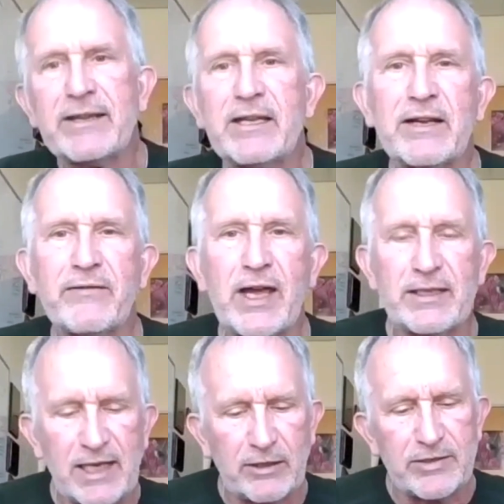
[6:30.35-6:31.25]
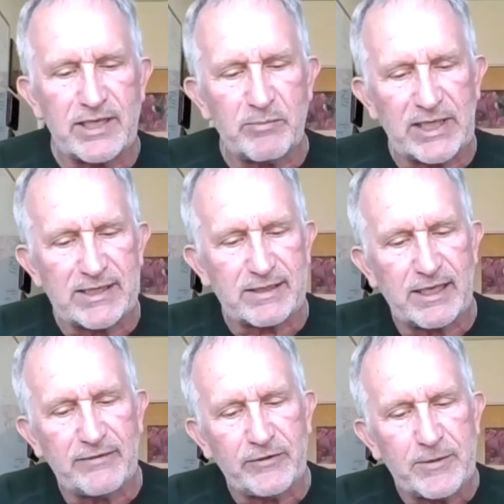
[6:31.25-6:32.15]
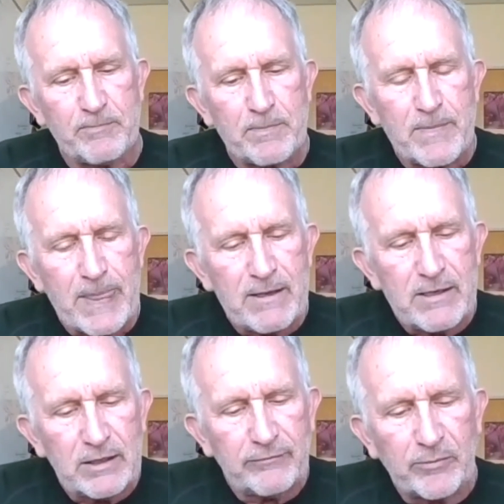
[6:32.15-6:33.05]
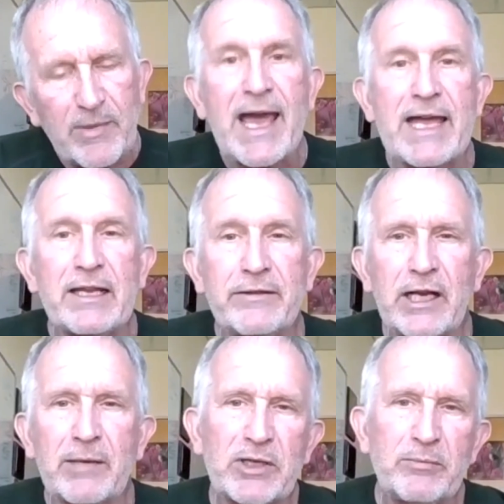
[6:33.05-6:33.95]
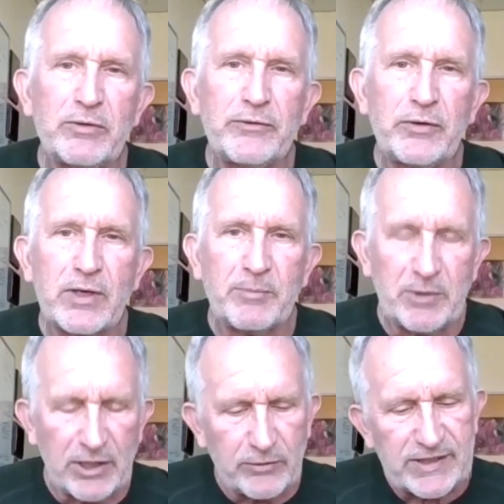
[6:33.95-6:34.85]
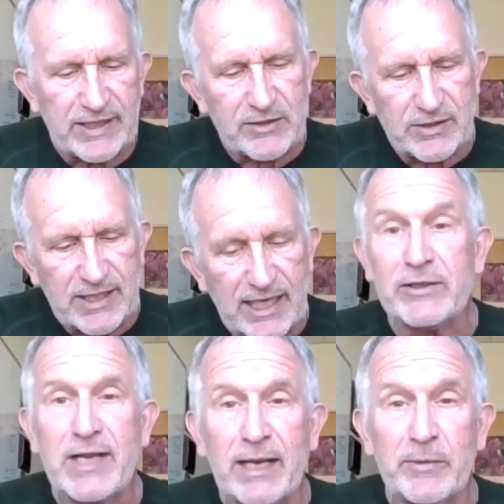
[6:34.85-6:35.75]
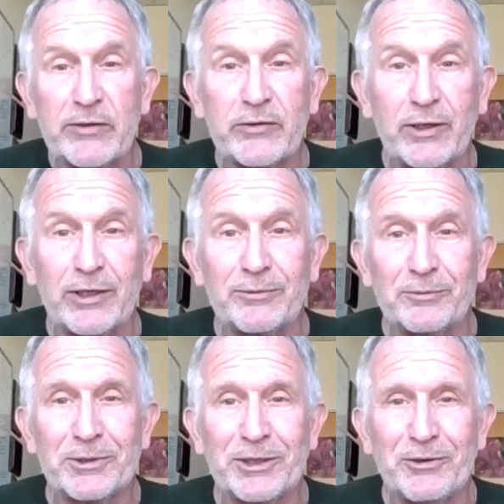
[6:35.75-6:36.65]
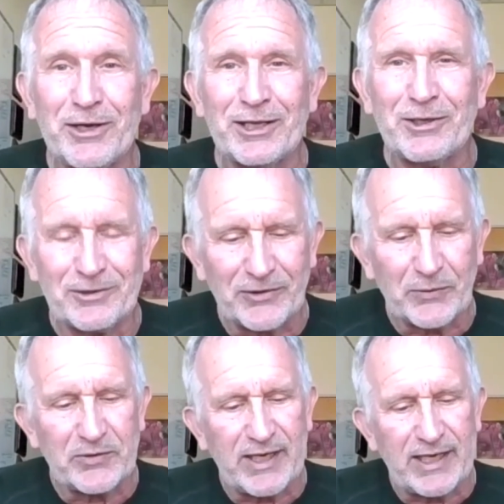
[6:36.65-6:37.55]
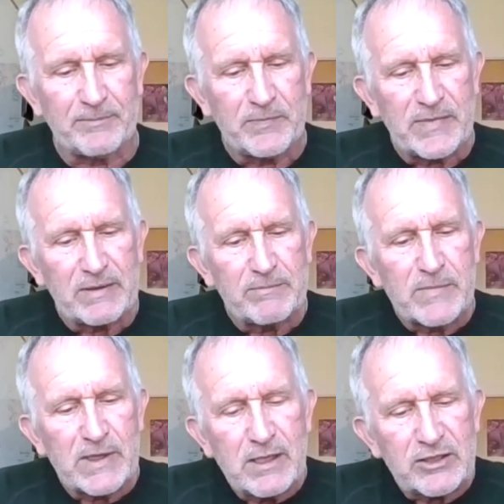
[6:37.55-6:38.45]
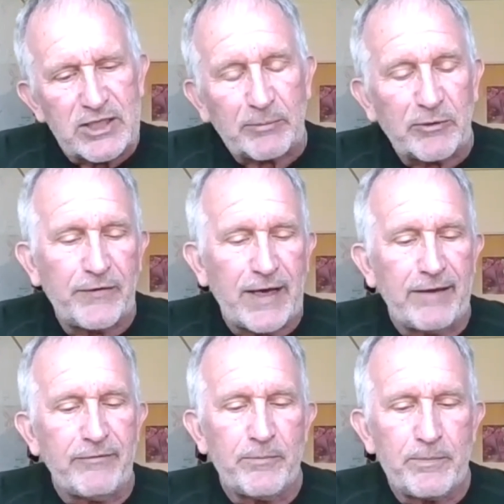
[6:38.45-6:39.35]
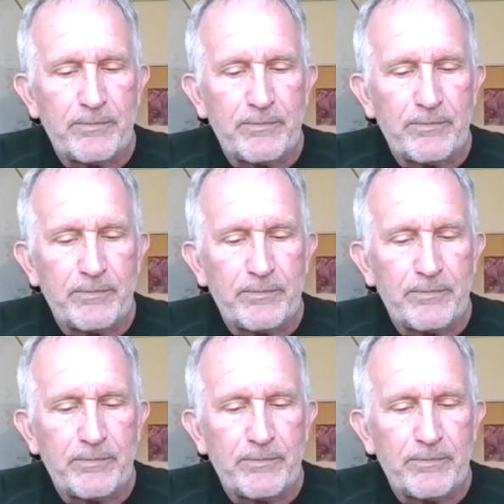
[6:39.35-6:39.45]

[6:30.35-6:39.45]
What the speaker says: I think I've got 9 or 10 minutes left from that, and then I'm going to move to a couple other sections. I haven't timed this, so I don't really know how long this will take. Chapter 5.